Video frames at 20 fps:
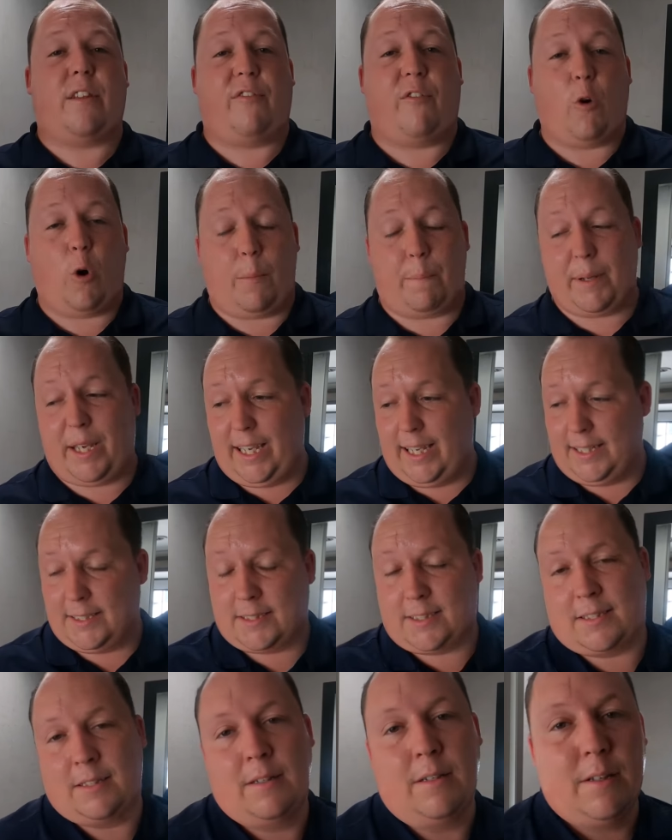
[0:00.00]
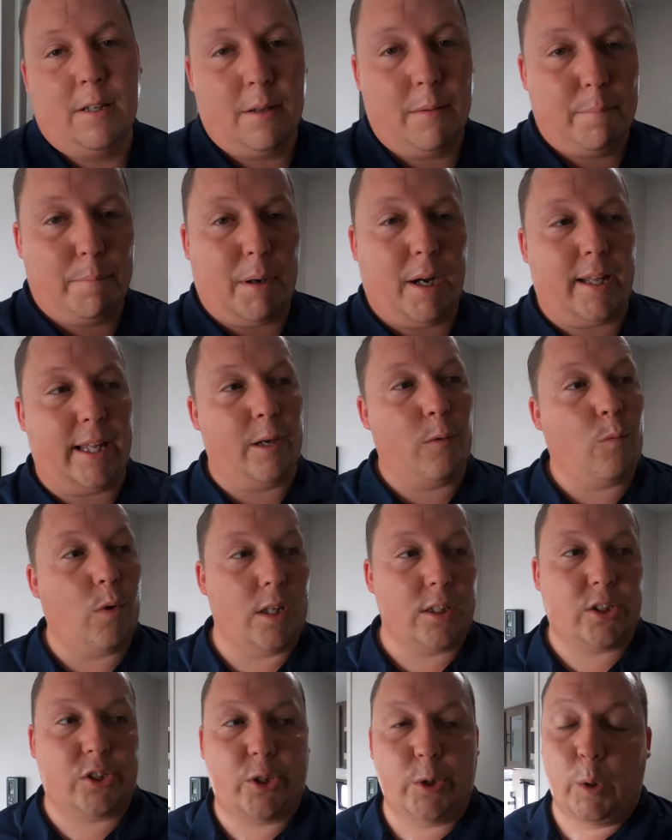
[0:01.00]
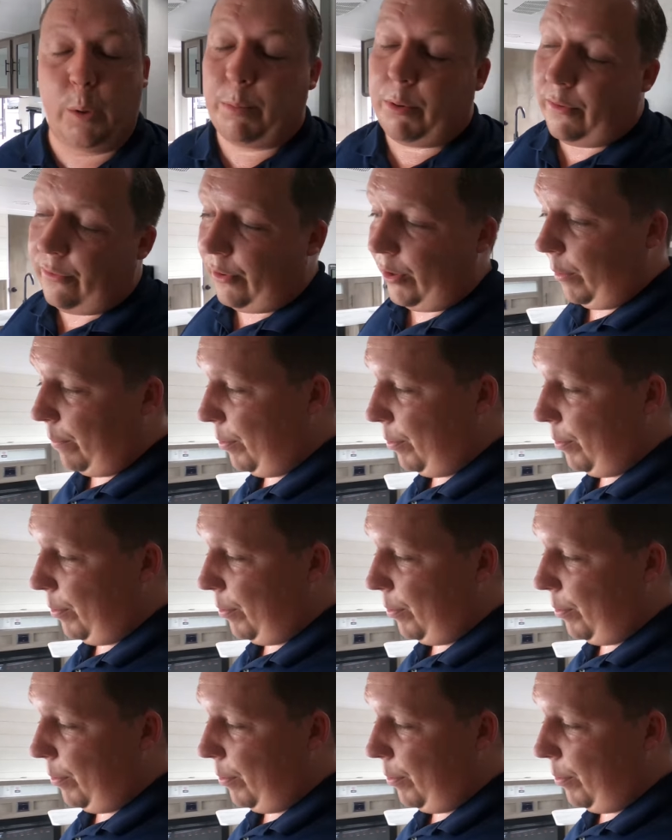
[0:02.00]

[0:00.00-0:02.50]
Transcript: get the four P's. But it was doable